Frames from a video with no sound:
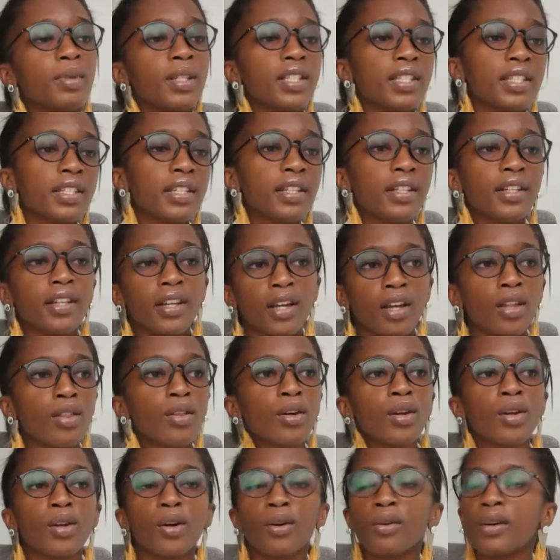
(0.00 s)
is
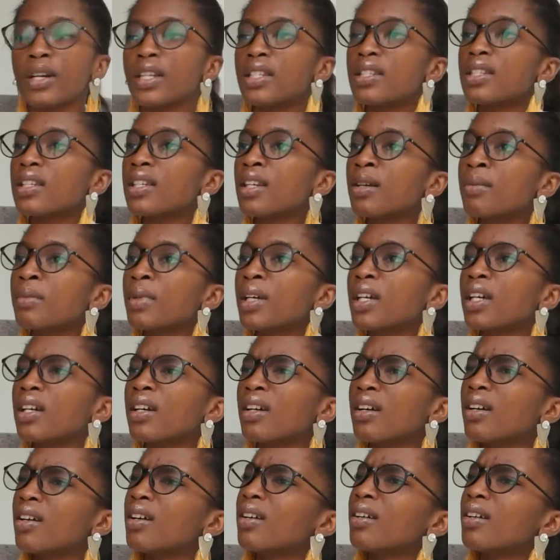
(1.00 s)
the lowest, and I'm like,